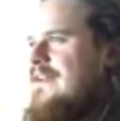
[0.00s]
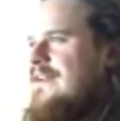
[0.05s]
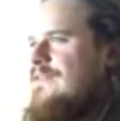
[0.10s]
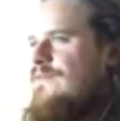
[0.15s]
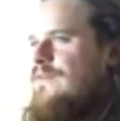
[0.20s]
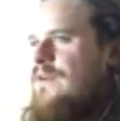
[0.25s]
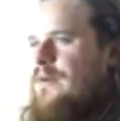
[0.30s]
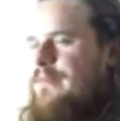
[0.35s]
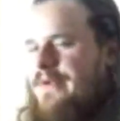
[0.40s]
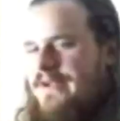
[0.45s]

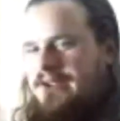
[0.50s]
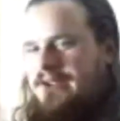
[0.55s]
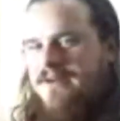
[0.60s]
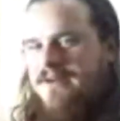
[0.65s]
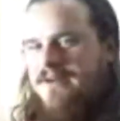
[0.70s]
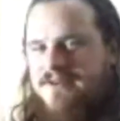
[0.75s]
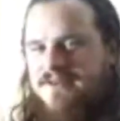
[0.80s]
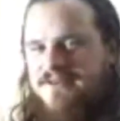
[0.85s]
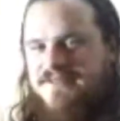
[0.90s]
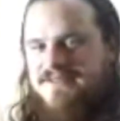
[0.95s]
rubbing it
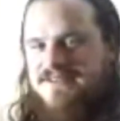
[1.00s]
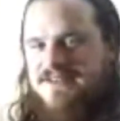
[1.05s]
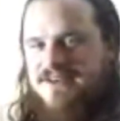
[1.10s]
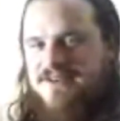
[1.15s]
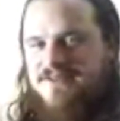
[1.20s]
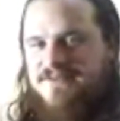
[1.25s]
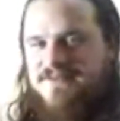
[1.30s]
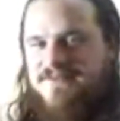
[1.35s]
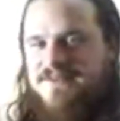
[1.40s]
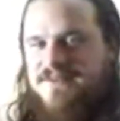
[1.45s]
on
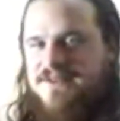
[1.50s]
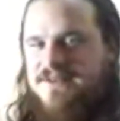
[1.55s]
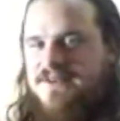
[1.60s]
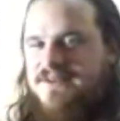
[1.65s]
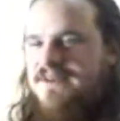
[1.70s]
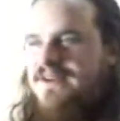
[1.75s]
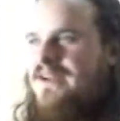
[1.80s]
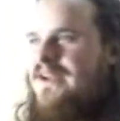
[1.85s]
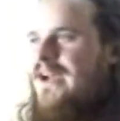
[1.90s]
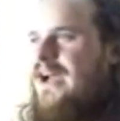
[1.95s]
yourself,
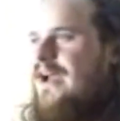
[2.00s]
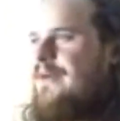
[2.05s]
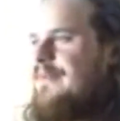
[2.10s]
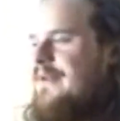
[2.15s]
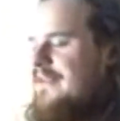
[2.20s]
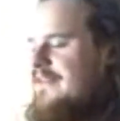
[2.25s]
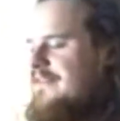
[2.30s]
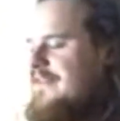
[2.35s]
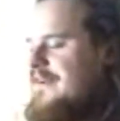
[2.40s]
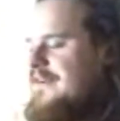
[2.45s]
I mean,
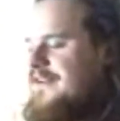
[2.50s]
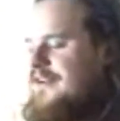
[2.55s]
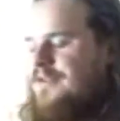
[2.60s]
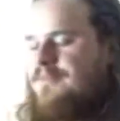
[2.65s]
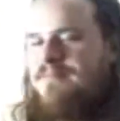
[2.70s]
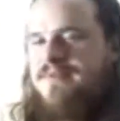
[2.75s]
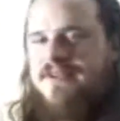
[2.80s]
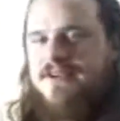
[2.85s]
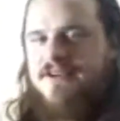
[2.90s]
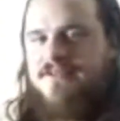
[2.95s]
it's not going to
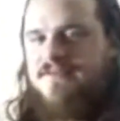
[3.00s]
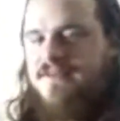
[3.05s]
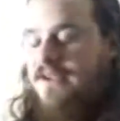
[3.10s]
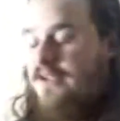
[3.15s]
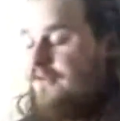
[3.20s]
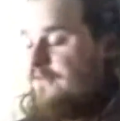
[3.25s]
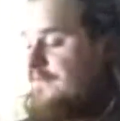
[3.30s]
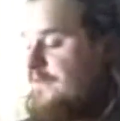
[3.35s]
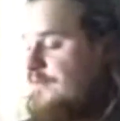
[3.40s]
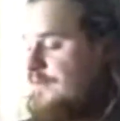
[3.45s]
purify you.
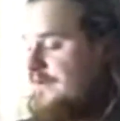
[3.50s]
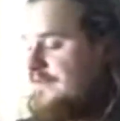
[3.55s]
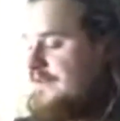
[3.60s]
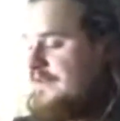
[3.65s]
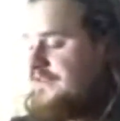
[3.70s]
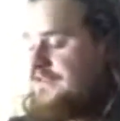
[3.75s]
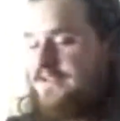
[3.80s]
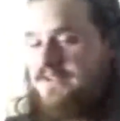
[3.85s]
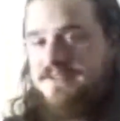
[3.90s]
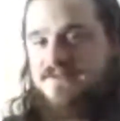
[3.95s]
If you want to
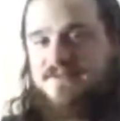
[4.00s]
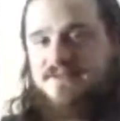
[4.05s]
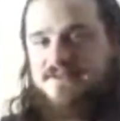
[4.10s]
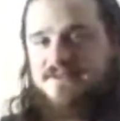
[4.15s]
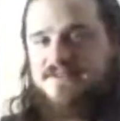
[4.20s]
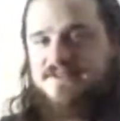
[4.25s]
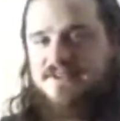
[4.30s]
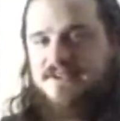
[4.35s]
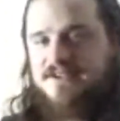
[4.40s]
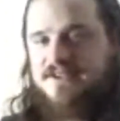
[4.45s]

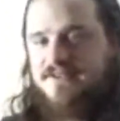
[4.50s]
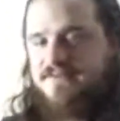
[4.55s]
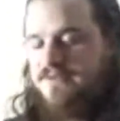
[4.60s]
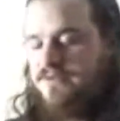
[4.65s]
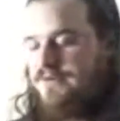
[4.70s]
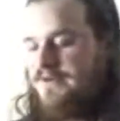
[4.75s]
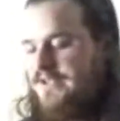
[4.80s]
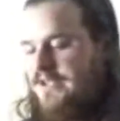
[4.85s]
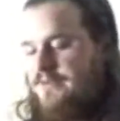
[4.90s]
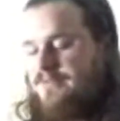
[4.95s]
if you
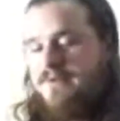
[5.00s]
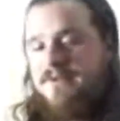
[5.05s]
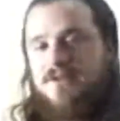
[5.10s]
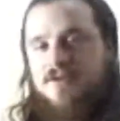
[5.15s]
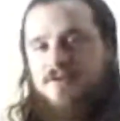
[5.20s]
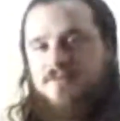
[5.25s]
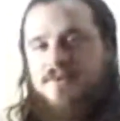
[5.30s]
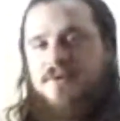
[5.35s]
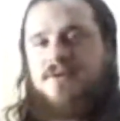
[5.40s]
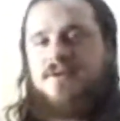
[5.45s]
want to keep a
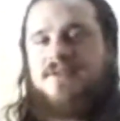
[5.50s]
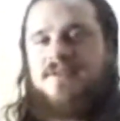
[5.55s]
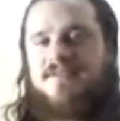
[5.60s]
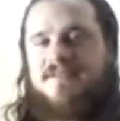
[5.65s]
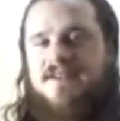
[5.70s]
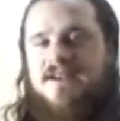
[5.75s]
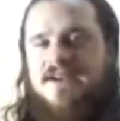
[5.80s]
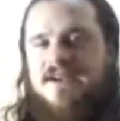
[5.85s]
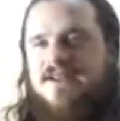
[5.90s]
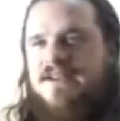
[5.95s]
little bowl
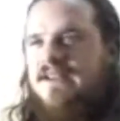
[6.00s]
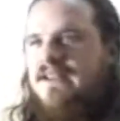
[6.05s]
aside